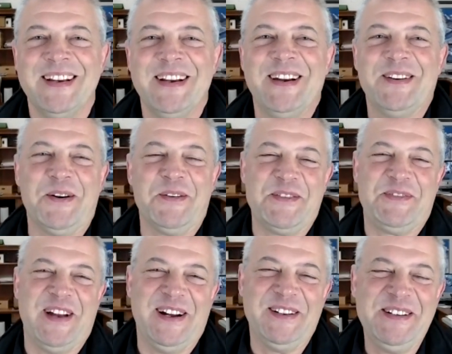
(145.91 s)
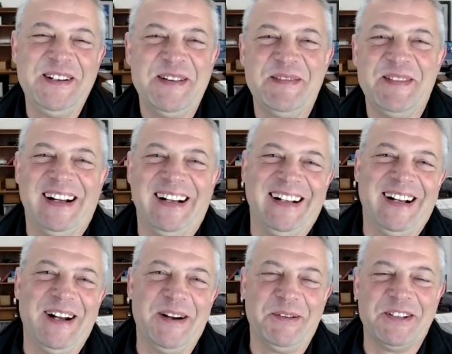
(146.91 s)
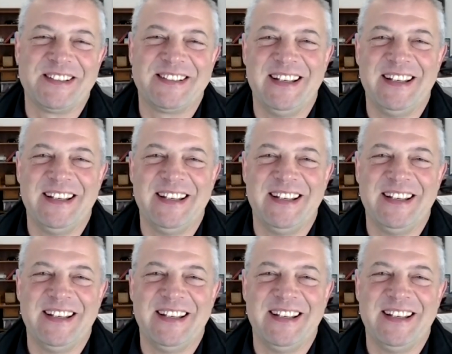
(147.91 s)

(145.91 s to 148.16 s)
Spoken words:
What we found was